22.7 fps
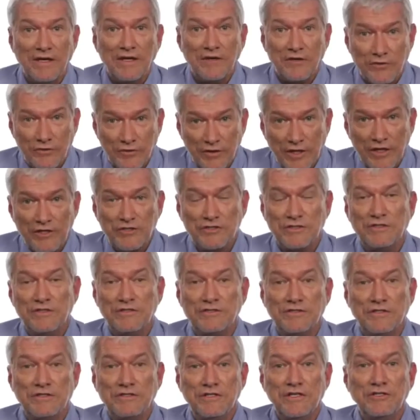
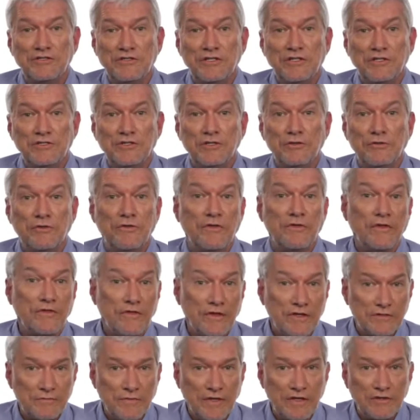Creationists are teaching children that
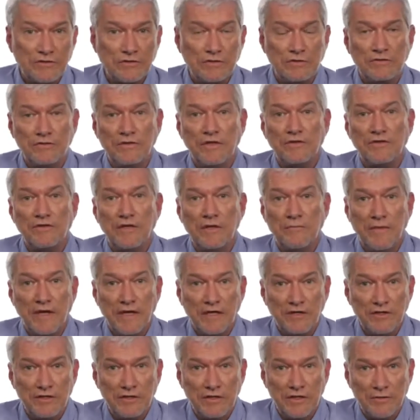they're special, that they're
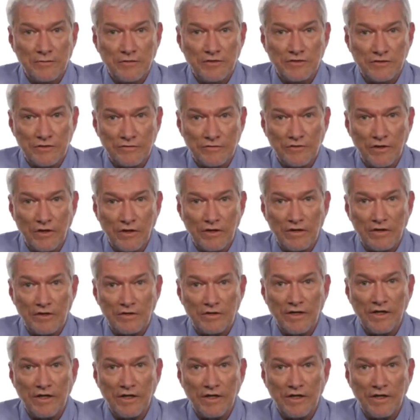made in the image of God.